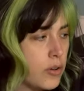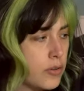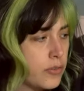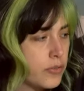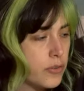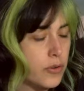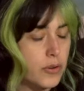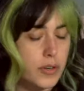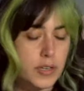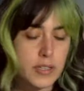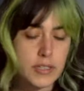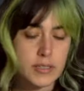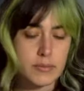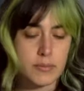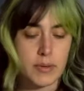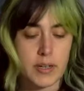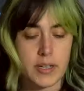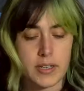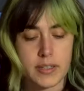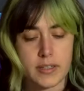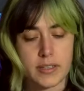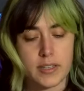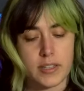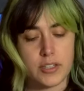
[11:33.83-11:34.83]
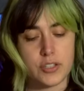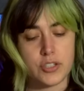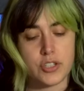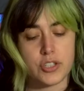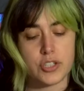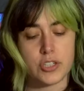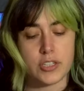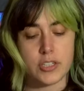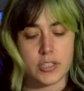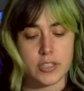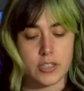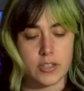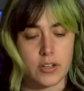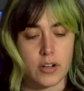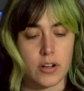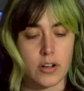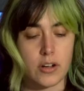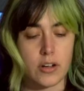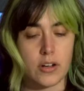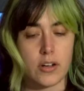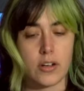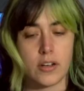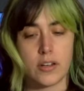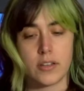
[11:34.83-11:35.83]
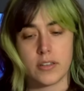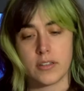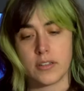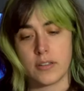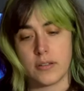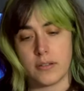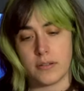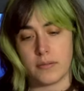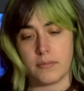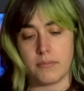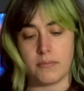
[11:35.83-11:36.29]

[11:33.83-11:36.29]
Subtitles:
focus my attention on